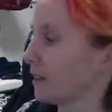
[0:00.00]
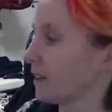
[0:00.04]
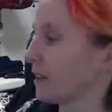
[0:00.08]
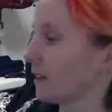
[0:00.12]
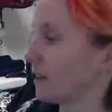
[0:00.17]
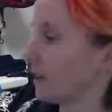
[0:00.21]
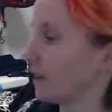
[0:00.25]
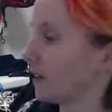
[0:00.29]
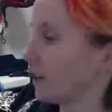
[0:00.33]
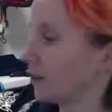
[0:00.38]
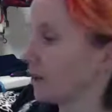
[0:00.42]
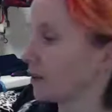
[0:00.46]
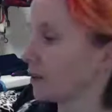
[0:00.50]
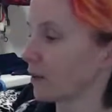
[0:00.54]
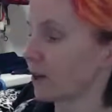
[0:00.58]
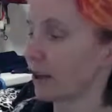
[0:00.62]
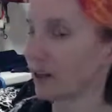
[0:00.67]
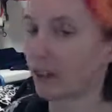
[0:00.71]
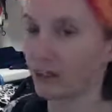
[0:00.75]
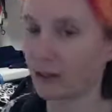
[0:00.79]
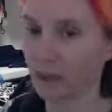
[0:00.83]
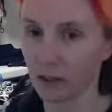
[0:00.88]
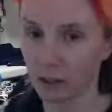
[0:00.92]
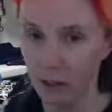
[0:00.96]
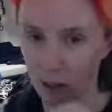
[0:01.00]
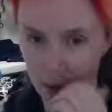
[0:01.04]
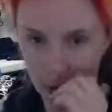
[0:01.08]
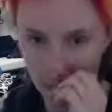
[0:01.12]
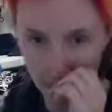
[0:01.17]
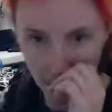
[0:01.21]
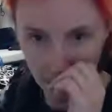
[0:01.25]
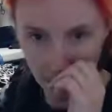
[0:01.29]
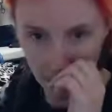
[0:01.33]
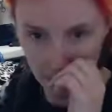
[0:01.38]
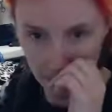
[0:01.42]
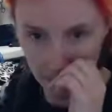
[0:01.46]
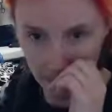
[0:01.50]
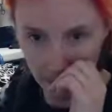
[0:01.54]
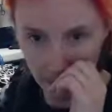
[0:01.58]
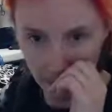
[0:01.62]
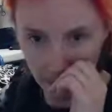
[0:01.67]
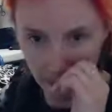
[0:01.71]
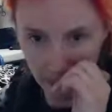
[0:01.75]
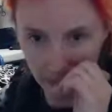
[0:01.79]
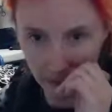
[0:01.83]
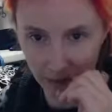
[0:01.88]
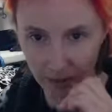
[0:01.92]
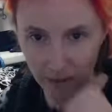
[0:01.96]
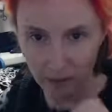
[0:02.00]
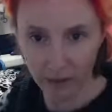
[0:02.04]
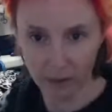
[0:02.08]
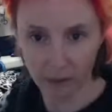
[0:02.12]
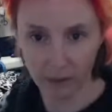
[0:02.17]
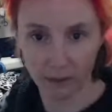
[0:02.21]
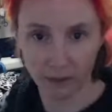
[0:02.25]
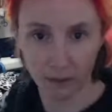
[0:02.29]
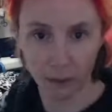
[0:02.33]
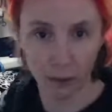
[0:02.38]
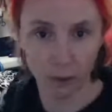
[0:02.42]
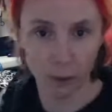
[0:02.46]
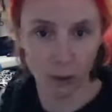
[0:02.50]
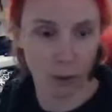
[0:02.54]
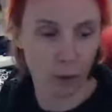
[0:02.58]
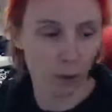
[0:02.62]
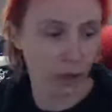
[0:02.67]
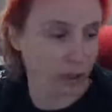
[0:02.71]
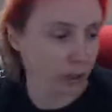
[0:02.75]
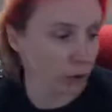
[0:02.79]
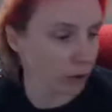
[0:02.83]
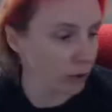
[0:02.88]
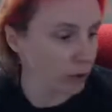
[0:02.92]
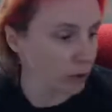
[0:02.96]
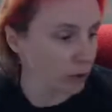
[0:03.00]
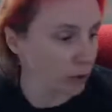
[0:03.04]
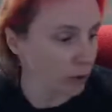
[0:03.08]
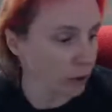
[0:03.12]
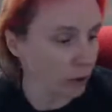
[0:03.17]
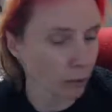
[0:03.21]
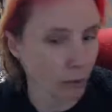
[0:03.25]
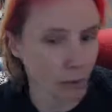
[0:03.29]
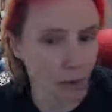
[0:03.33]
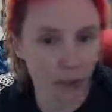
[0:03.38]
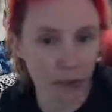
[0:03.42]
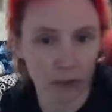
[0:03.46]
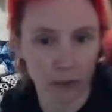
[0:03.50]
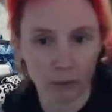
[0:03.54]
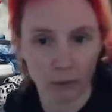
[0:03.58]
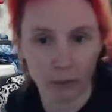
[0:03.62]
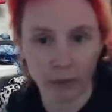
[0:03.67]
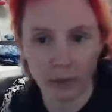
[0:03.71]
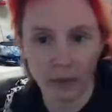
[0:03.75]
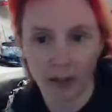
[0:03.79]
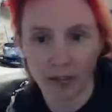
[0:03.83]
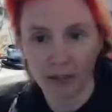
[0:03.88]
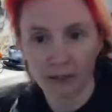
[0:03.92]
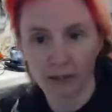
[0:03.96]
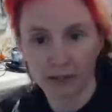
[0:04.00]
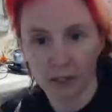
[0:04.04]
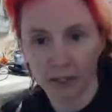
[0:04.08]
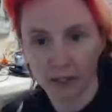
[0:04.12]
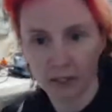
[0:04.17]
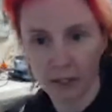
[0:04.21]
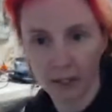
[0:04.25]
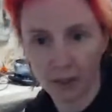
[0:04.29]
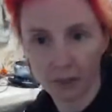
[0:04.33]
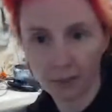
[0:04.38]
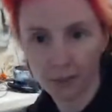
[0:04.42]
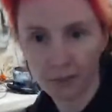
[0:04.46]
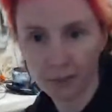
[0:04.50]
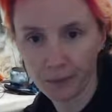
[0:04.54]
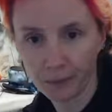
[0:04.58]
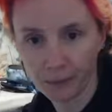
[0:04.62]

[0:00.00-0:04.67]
All right. So if you go on YouTube, we should be live right now.